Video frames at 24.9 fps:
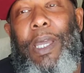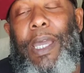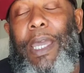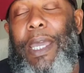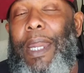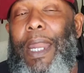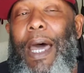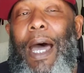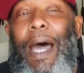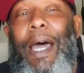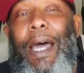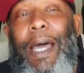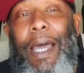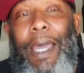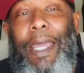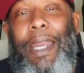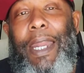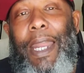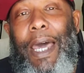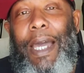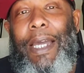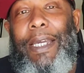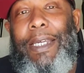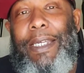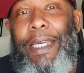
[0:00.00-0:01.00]
and
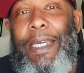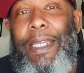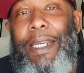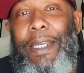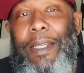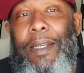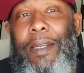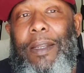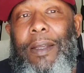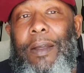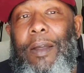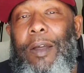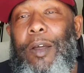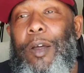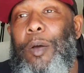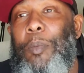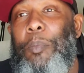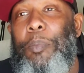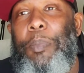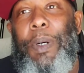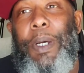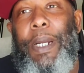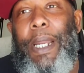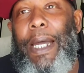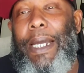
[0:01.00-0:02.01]
I get it,
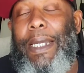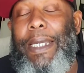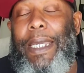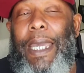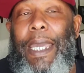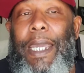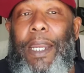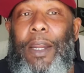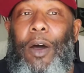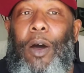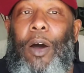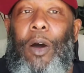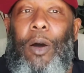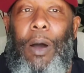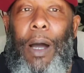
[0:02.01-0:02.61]
but I can't